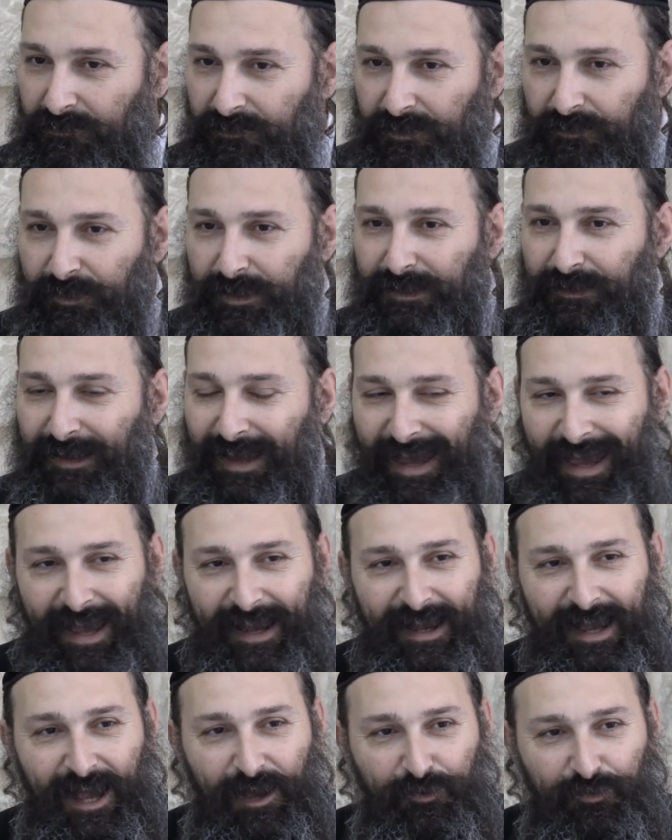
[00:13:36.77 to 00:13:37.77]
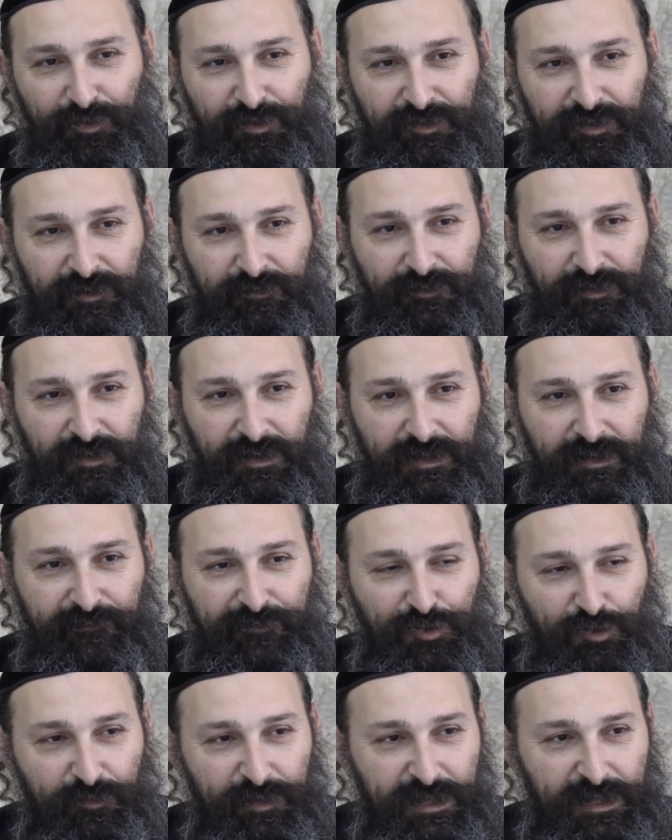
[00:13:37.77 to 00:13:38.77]
What do you mean hang out with him? You
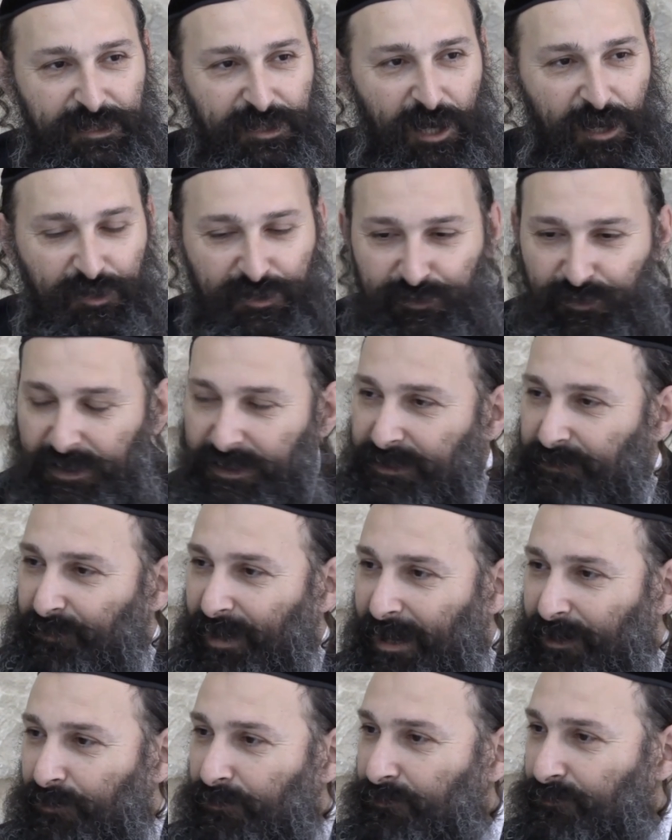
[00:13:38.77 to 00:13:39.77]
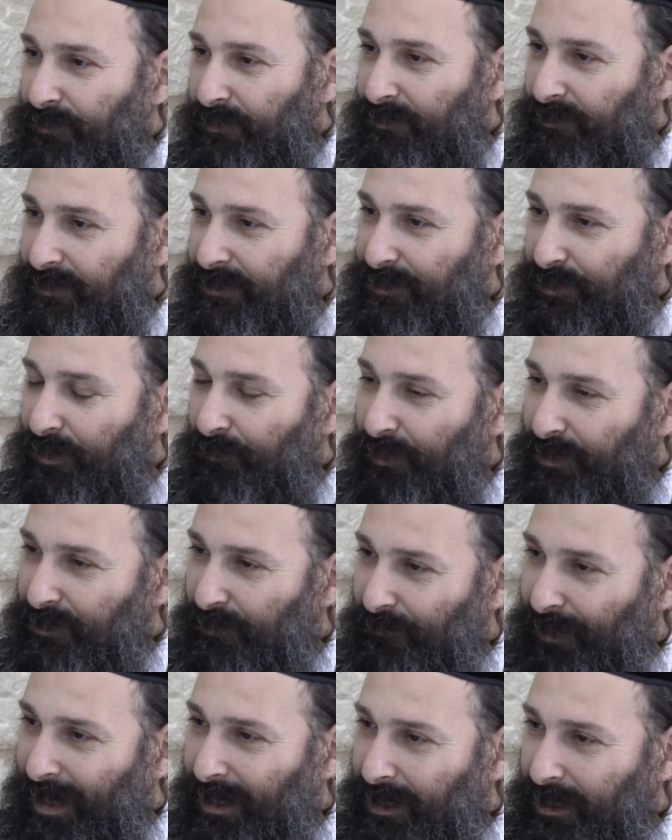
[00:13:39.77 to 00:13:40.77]
have $2 million. What does it matter? It's not about
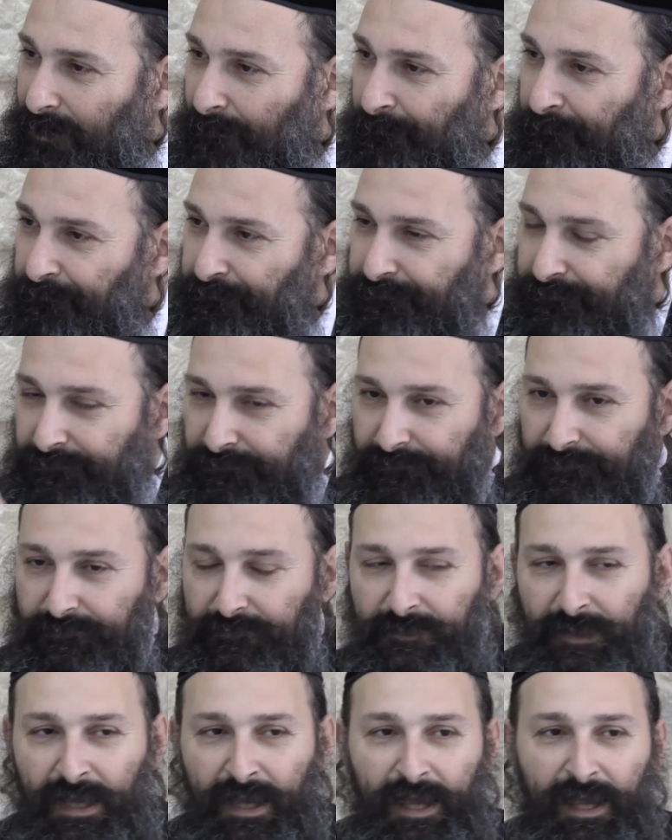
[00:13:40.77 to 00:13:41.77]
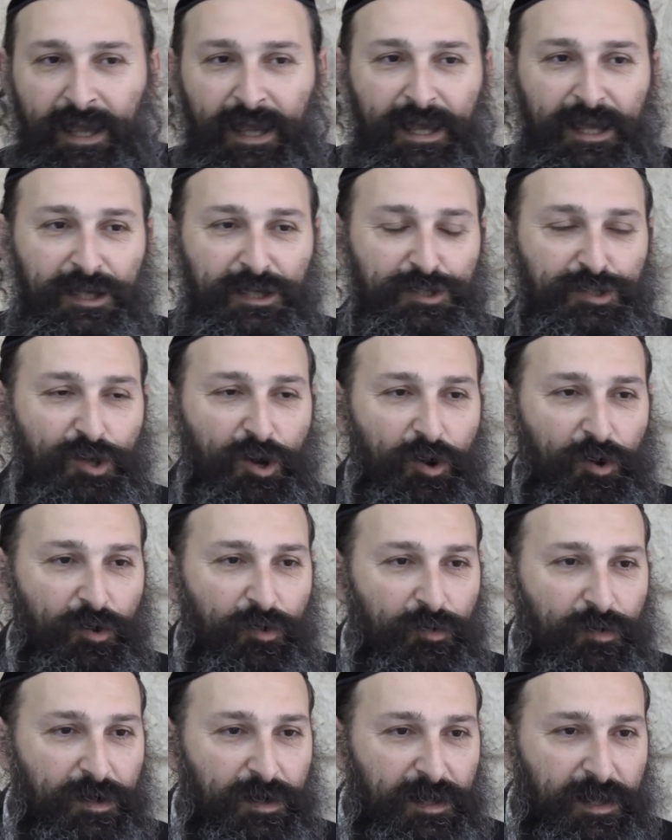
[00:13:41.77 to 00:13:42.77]
the money.
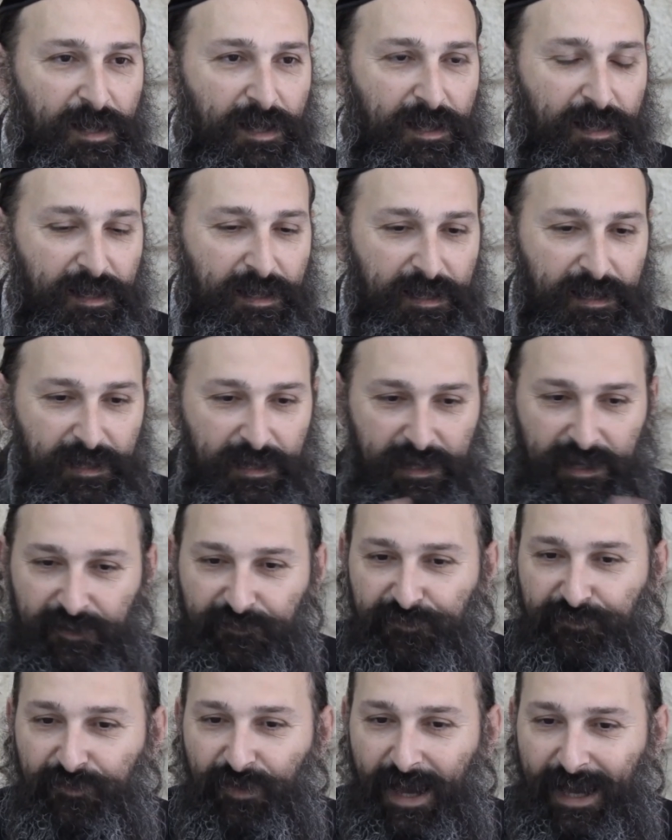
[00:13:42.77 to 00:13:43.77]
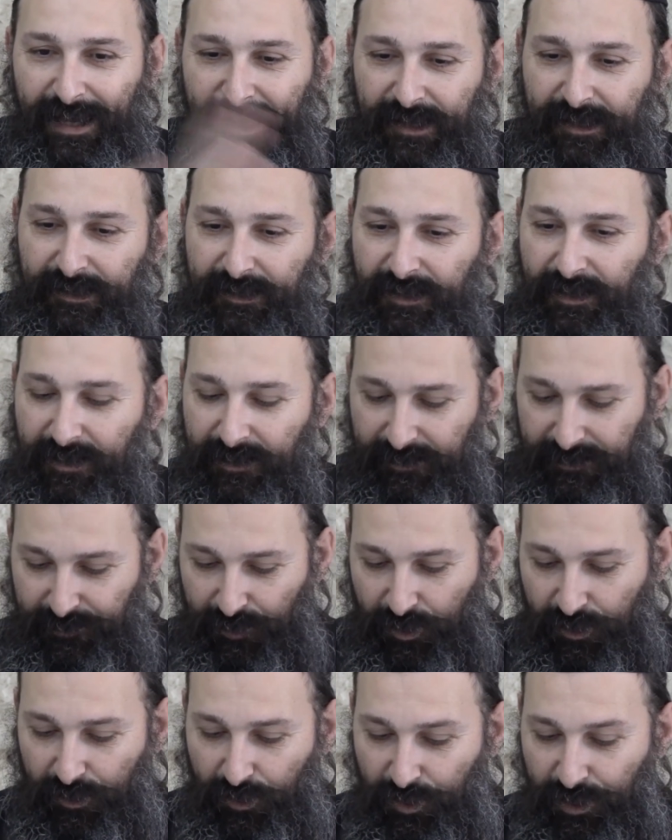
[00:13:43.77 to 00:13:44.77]
So, if I,
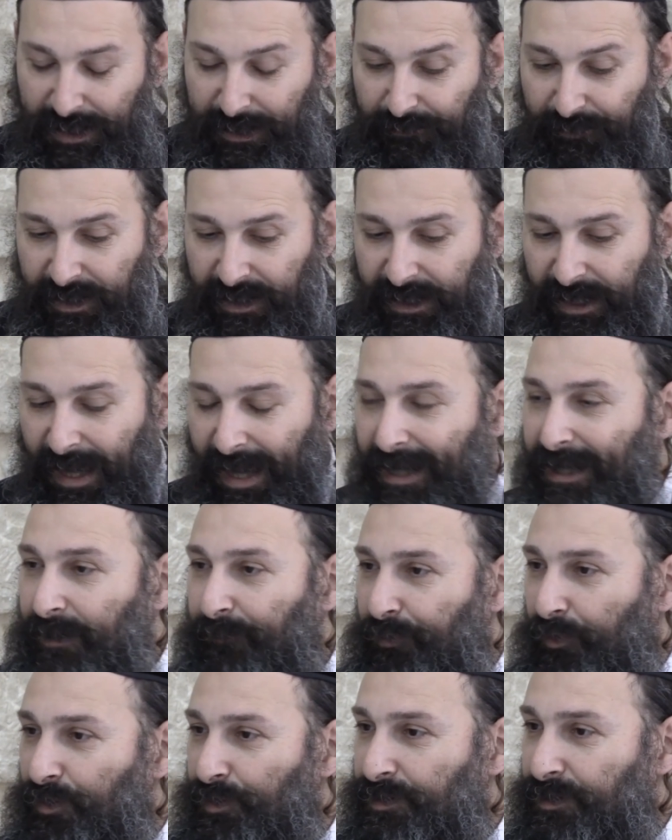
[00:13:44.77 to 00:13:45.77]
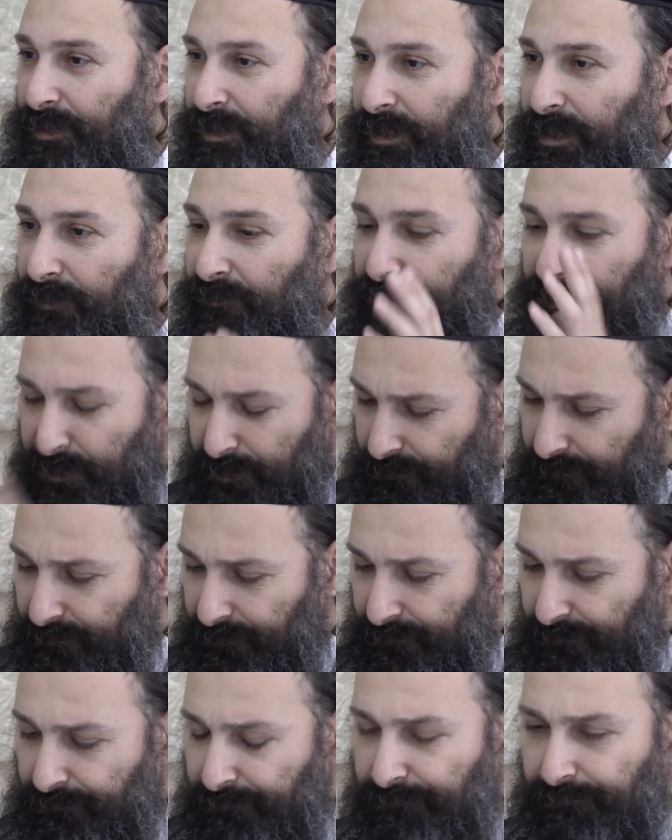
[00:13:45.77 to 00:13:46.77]
not only me, any person gives,
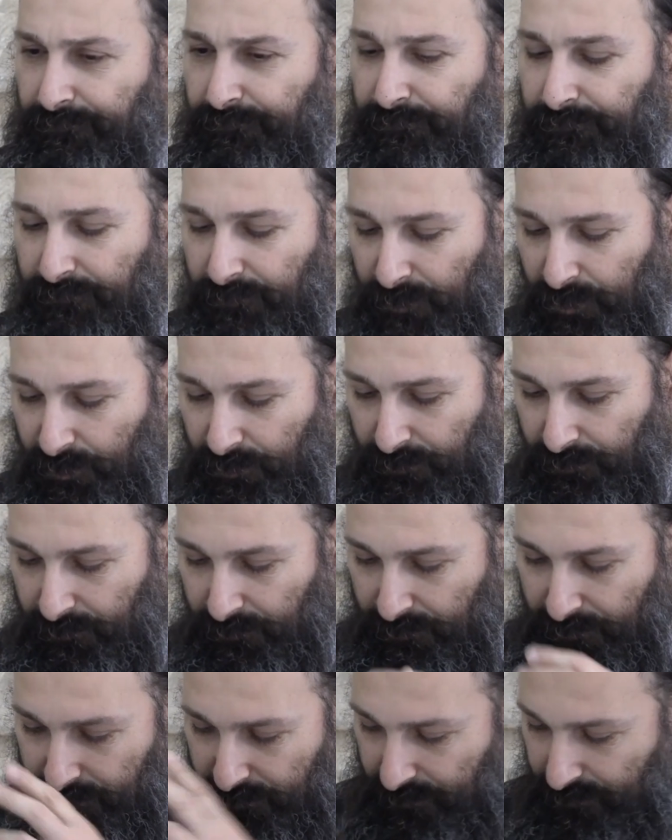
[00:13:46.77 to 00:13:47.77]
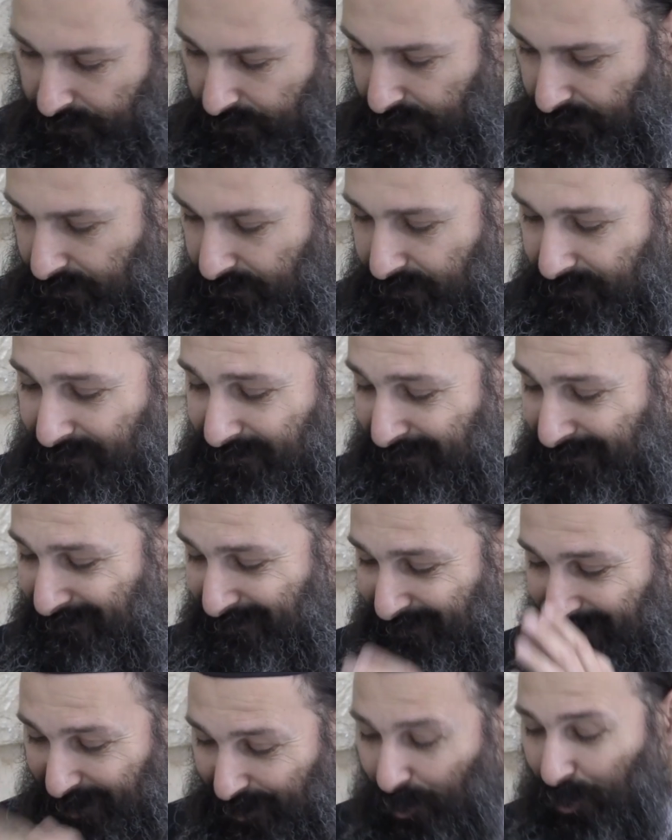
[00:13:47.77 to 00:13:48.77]
no?
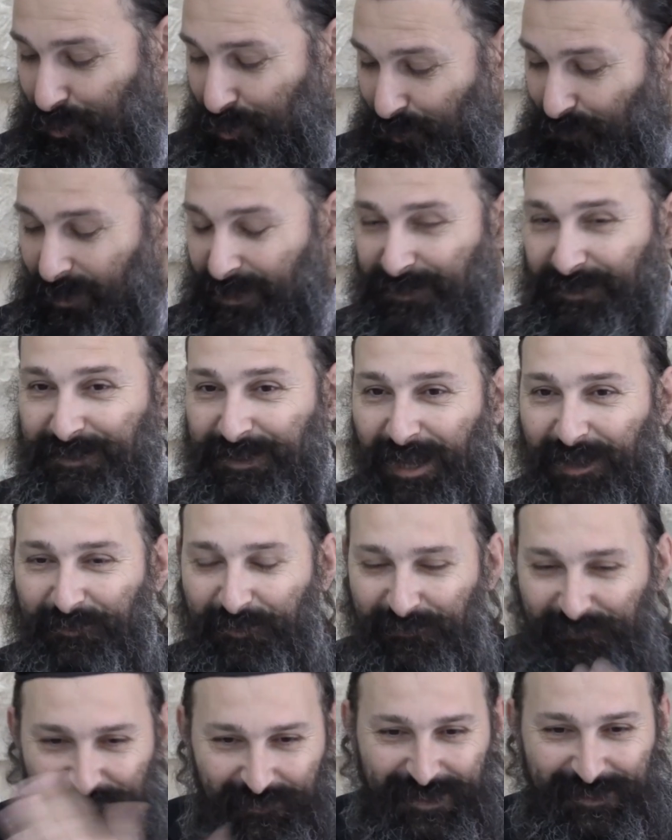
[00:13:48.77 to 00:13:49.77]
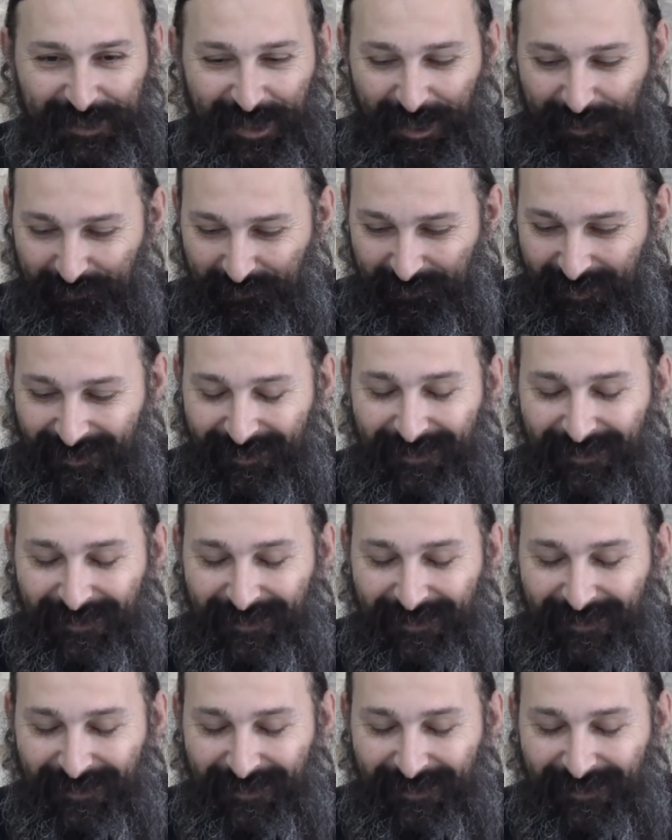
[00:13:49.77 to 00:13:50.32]
He also wants the time of my time.